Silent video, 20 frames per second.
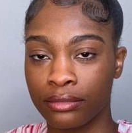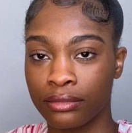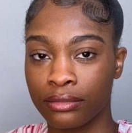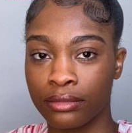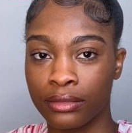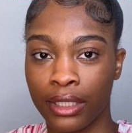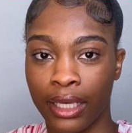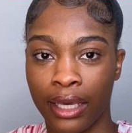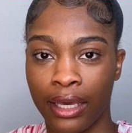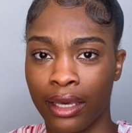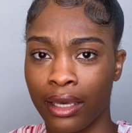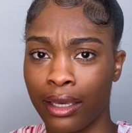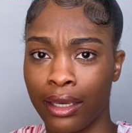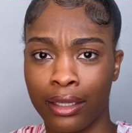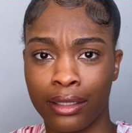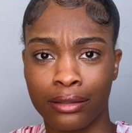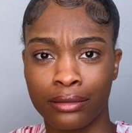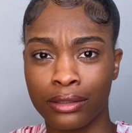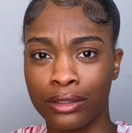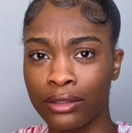yeah,
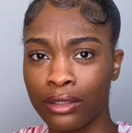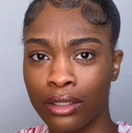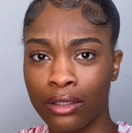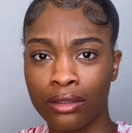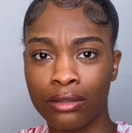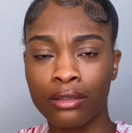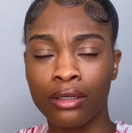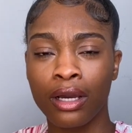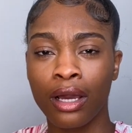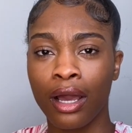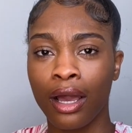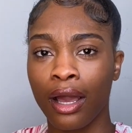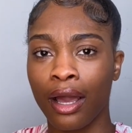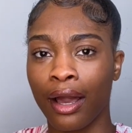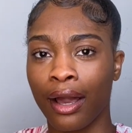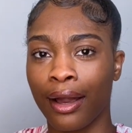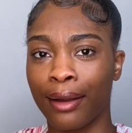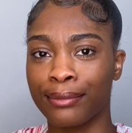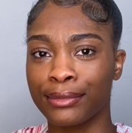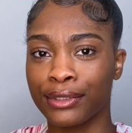and you know,
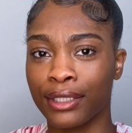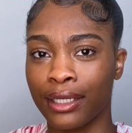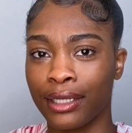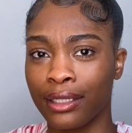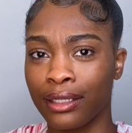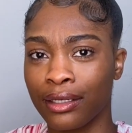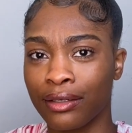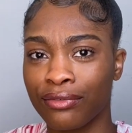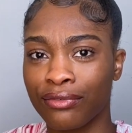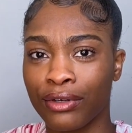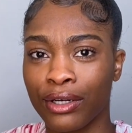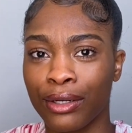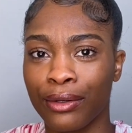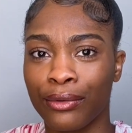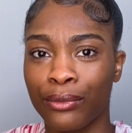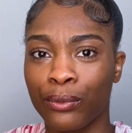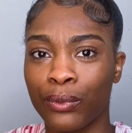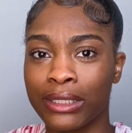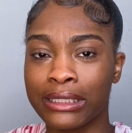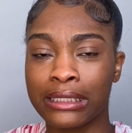I'm trying to look for
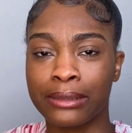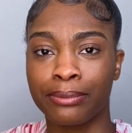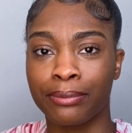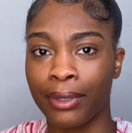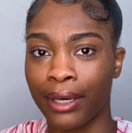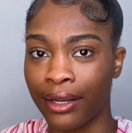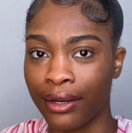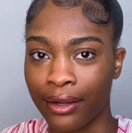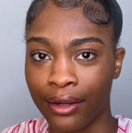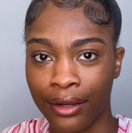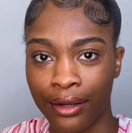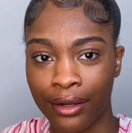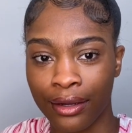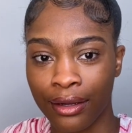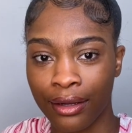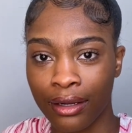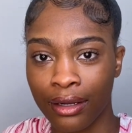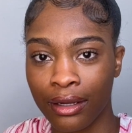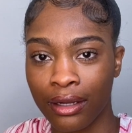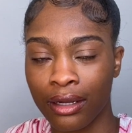what's better
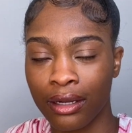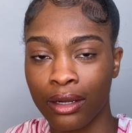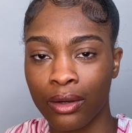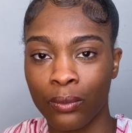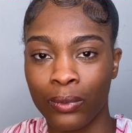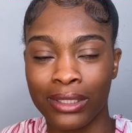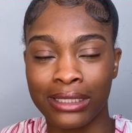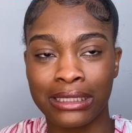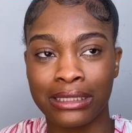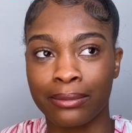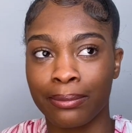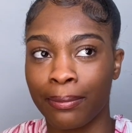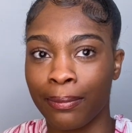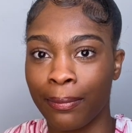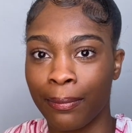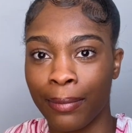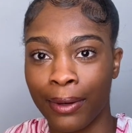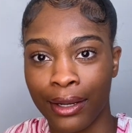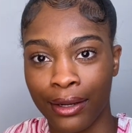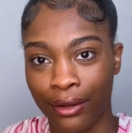what's
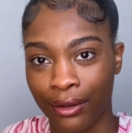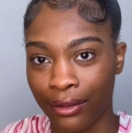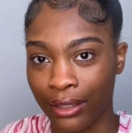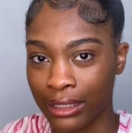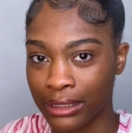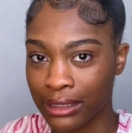better.